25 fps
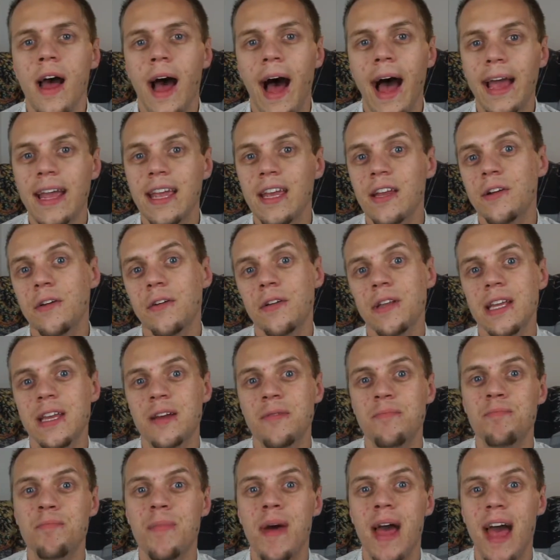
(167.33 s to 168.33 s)
I can only
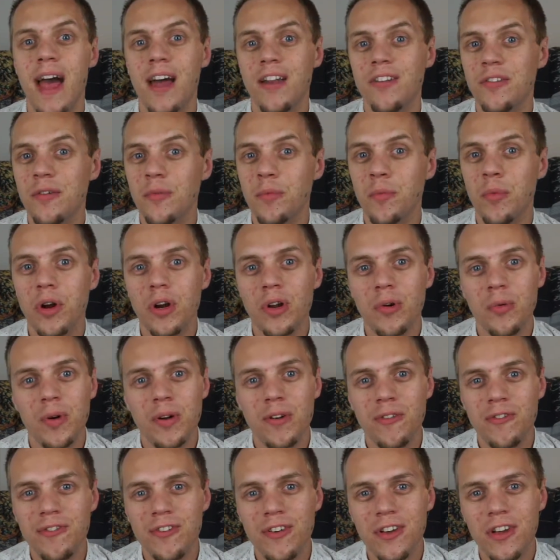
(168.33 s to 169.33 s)
imagine what it
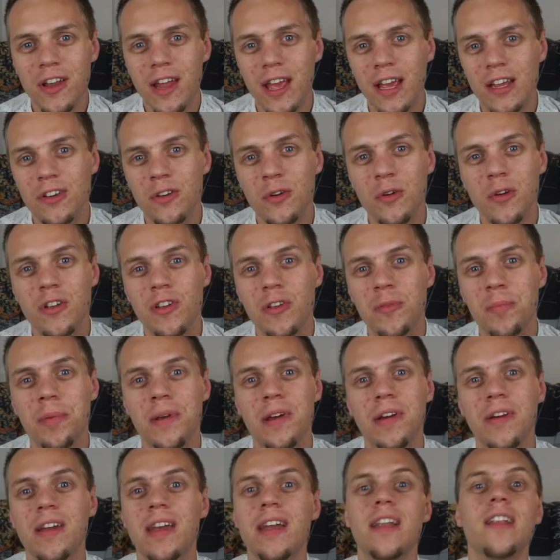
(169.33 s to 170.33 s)
would feel like to
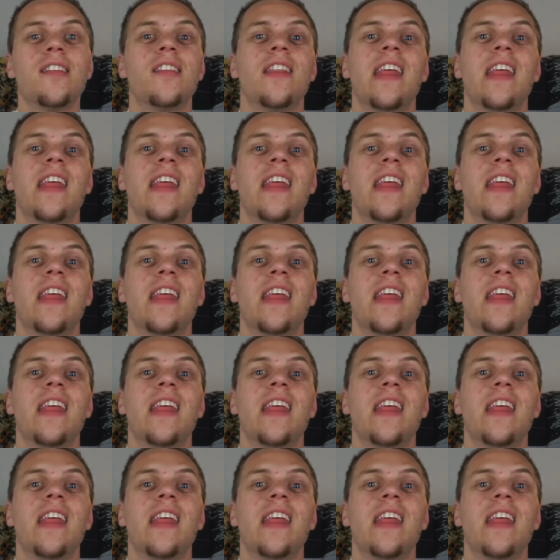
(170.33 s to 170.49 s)
experience